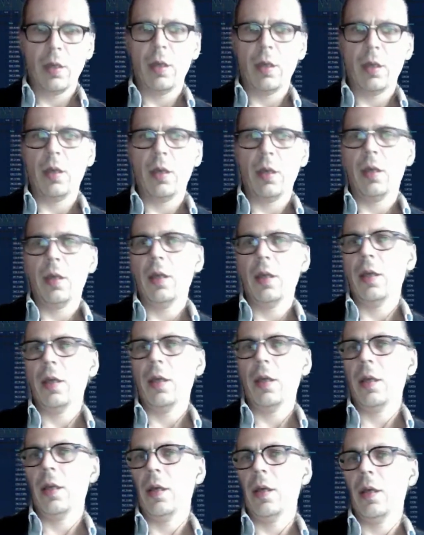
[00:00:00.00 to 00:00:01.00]

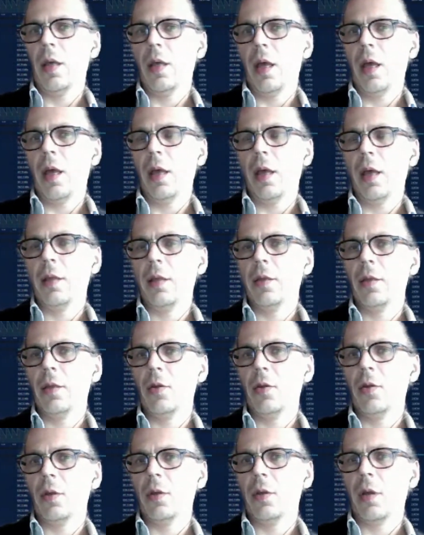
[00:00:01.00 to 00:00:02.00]
And
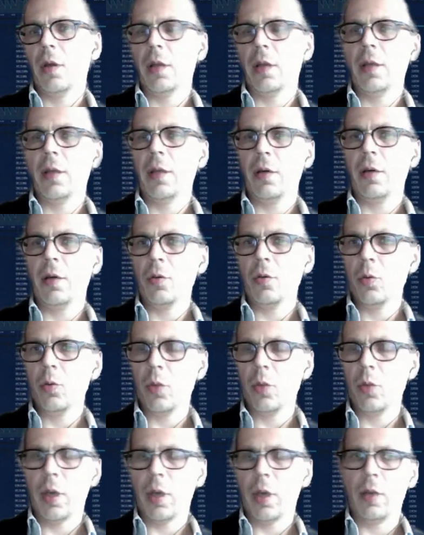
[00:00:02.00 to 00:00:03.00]
right now
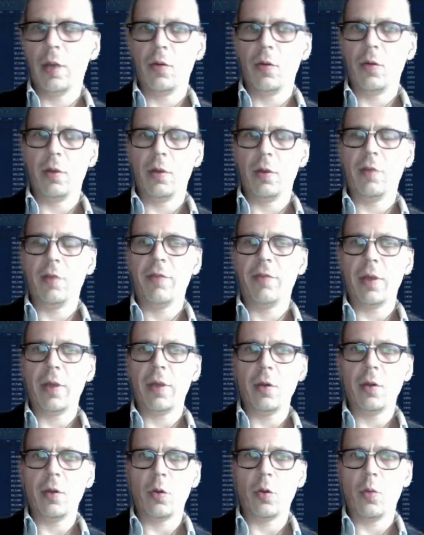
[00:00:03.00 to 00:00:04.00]
we are in a
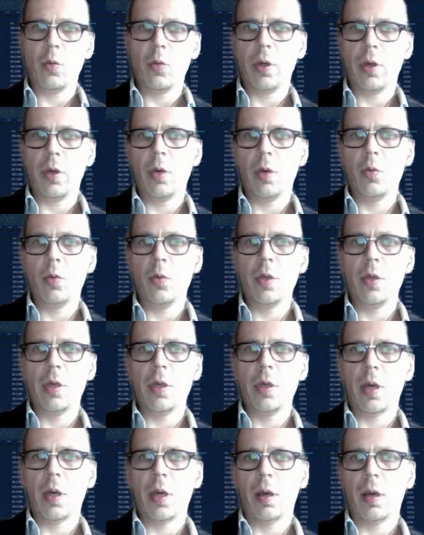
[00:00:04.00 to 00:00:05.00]
phase where we
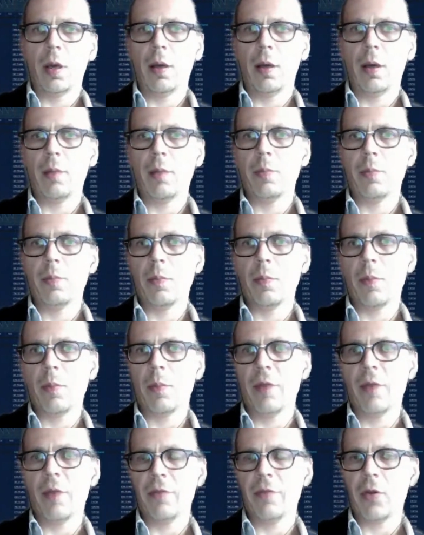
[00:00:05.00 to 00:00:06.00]
are
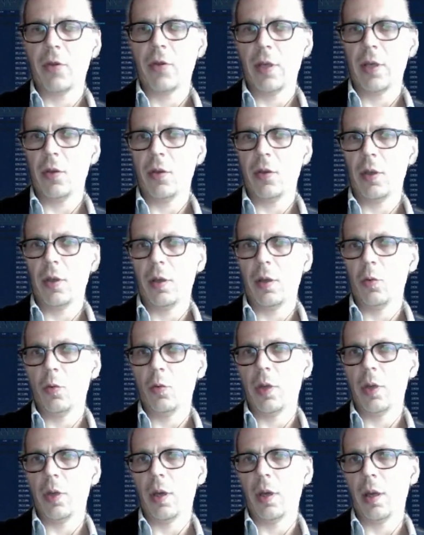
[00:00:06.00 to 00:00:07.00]
emphasizing and
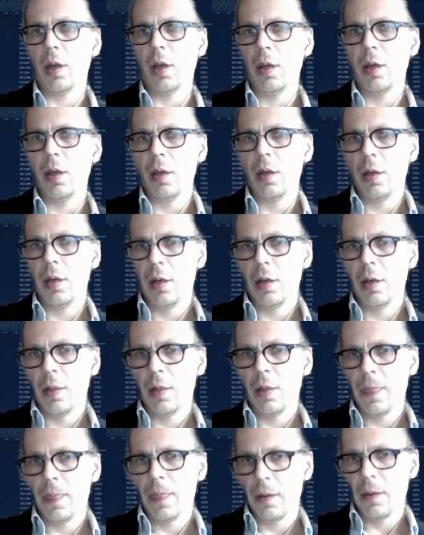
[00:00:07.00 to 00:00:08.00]
we are
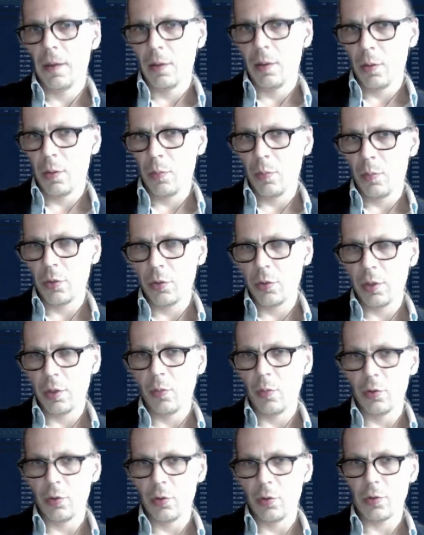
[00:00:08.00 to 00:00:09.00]
putting
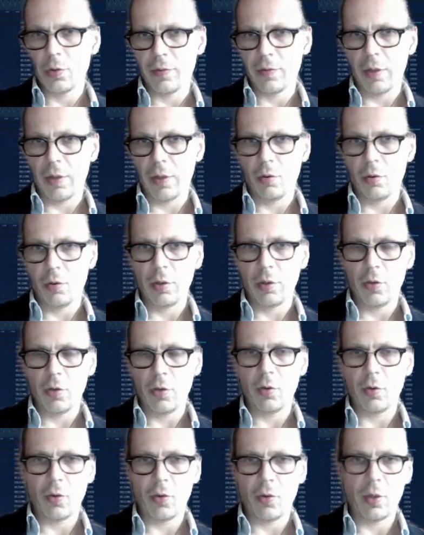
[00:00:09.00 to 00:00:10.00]
most of our
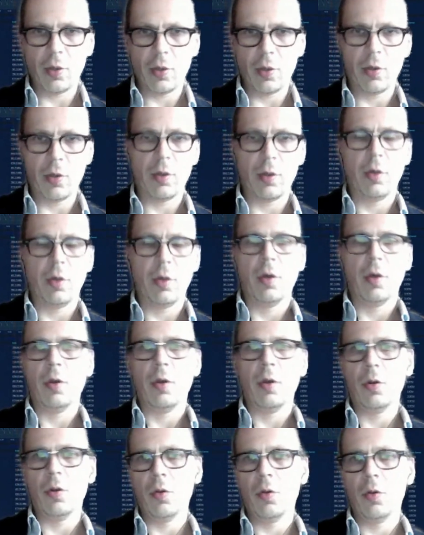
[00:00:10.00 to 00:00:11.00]
resources
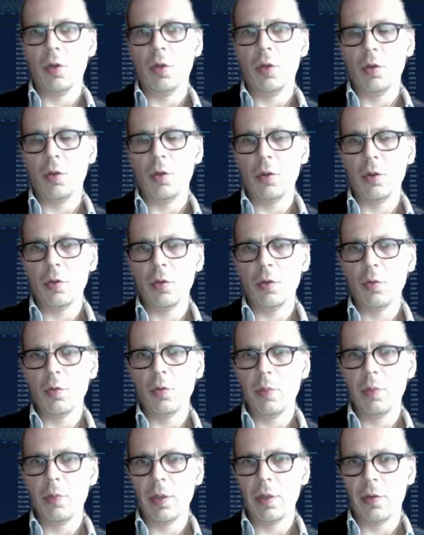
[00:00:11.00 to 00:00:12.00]
in order to
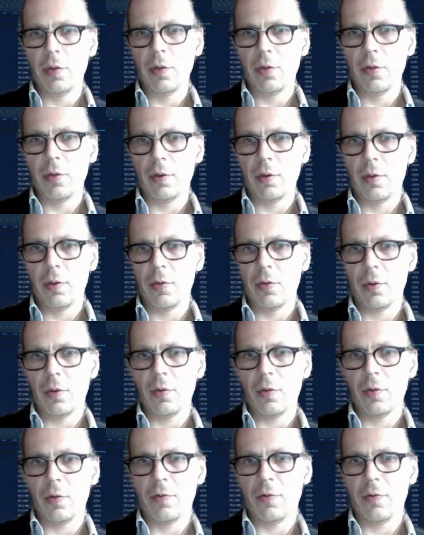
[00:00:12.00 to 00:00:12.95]
build the